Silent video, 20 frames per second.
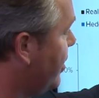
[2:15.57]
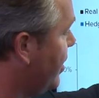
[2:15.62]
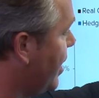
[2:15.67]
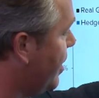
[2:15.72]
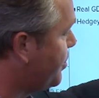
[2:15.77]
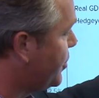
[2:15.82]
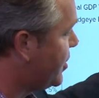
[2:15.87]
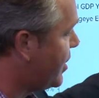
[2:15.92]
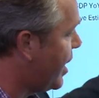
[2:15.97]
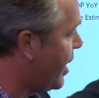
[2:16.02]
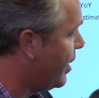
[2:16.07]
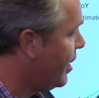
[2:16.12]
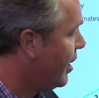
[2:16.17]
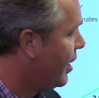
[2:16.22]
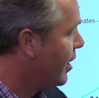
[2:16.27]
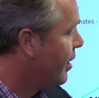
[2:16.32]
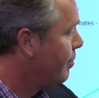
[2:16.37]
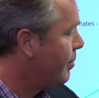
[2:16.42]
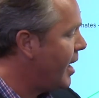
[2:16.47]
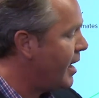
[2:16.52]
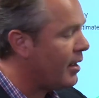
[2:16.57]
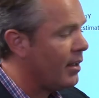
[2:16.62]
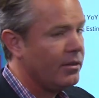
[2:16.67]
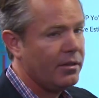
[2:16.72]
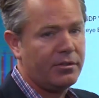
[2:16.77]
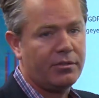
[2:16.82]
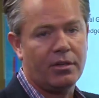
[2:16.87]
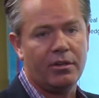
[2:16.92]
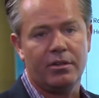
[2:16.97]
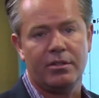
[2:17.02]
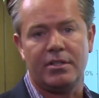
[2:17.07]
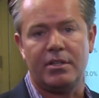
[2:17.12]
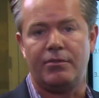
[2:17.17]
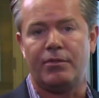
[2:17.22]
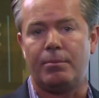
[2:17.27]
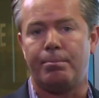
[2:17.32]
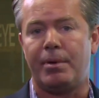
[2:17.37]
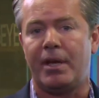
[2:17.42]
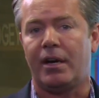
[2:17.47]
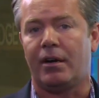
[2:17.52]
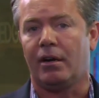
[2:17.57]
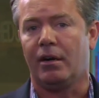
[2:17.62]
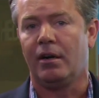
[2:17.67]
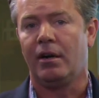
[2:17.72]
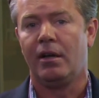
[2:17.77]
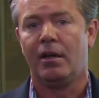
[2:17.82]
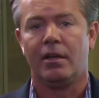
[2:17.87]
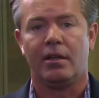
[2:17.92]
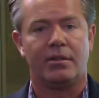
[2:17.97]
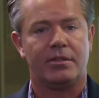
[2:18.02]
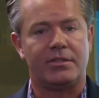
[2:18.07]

to the upside, making the turns even bigger,